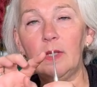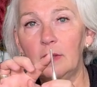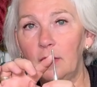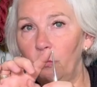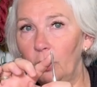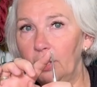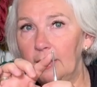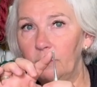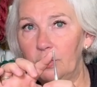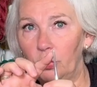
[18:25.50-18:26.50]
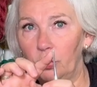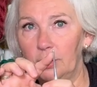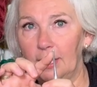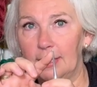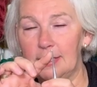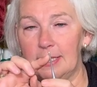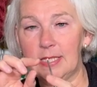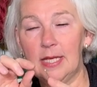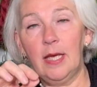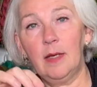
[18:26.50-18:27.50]
then working with a hook like this
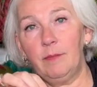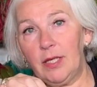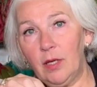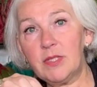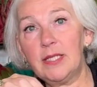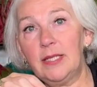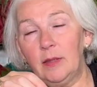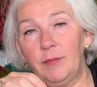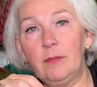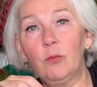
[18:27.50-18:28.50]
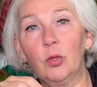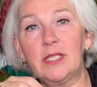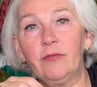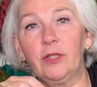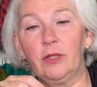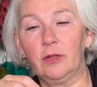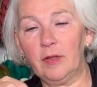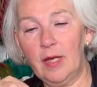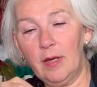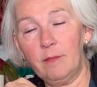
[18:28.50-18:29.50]
becomes a little bit more difficult,
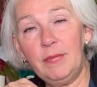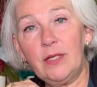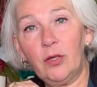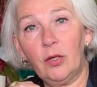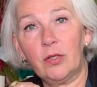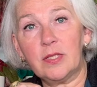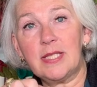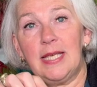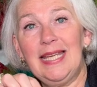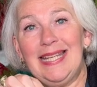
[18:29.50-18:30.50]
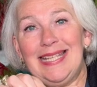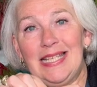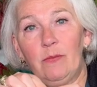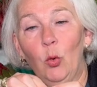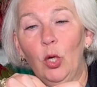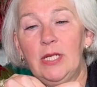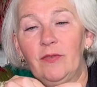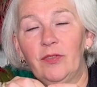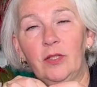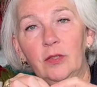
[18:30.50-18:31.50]
because it is more
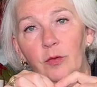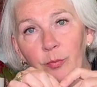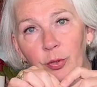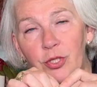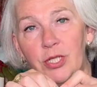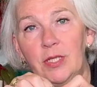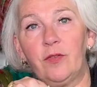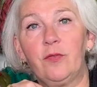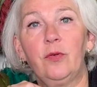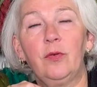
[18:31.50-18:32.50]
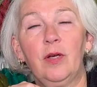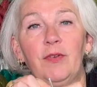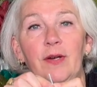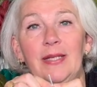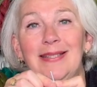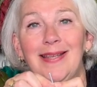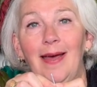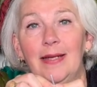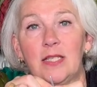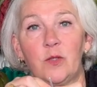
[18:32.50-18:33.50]
difficult to push it through a very
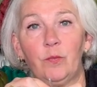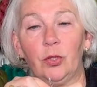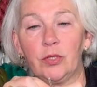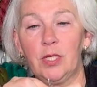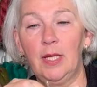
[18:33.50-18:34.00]
tight spot.